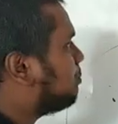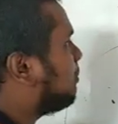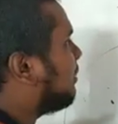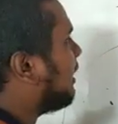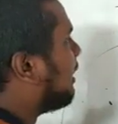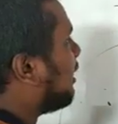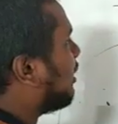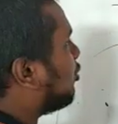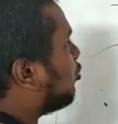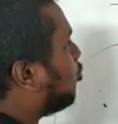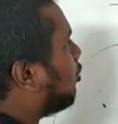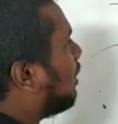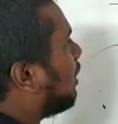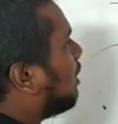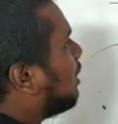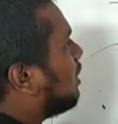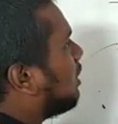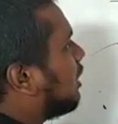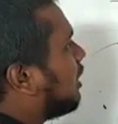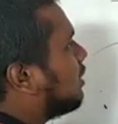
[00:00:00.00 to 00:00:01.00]
P
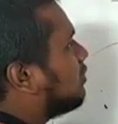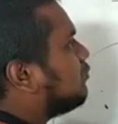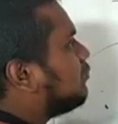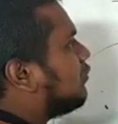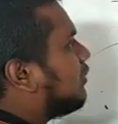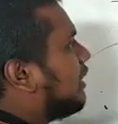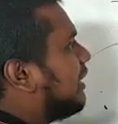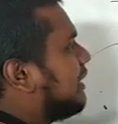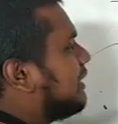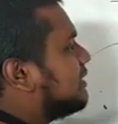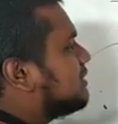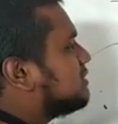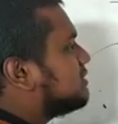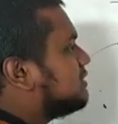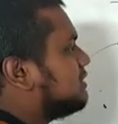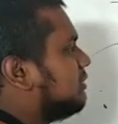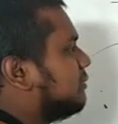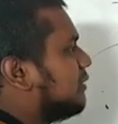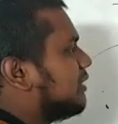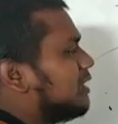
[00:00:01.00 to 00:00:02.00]
equal F is
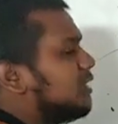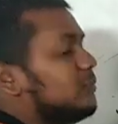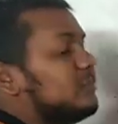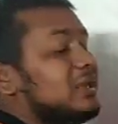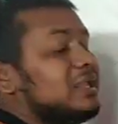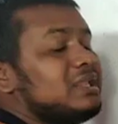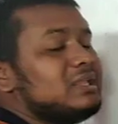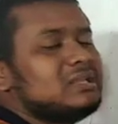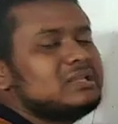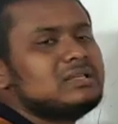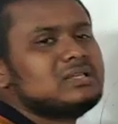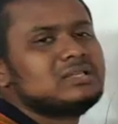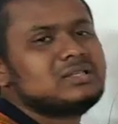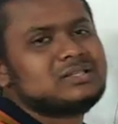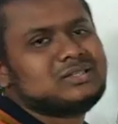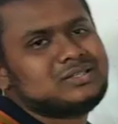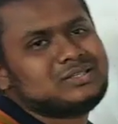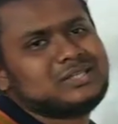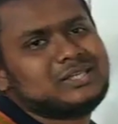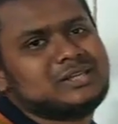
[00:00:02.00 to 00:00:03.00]
divided by
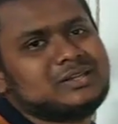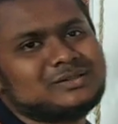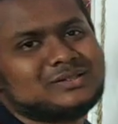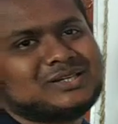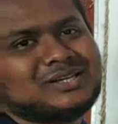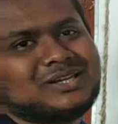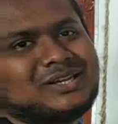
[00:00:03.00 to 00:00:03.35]
T.